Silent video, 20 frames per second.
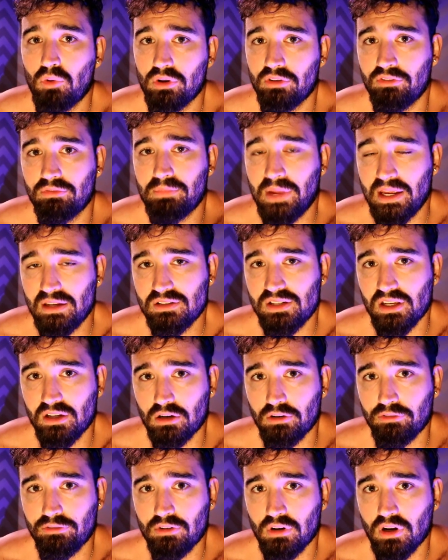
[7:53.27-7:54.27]
would have made
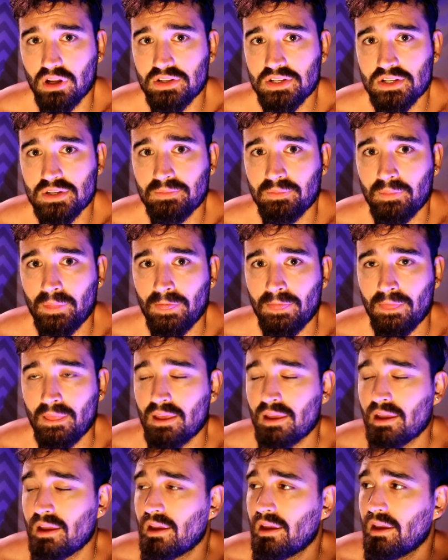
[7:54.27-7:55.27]
dinner for us,
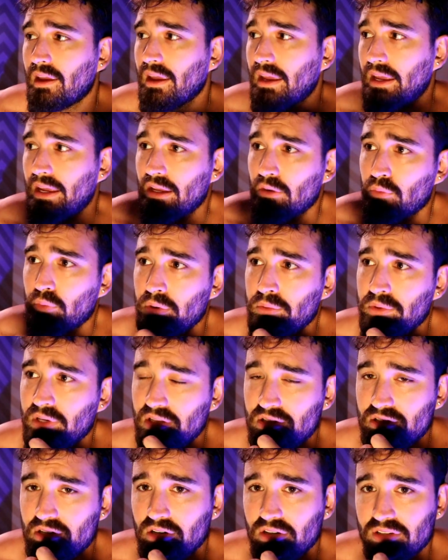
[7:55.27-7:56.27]
and we would
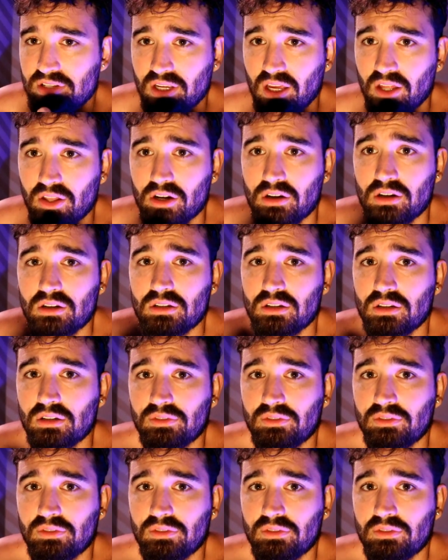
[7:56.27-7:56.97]
eat dinner together.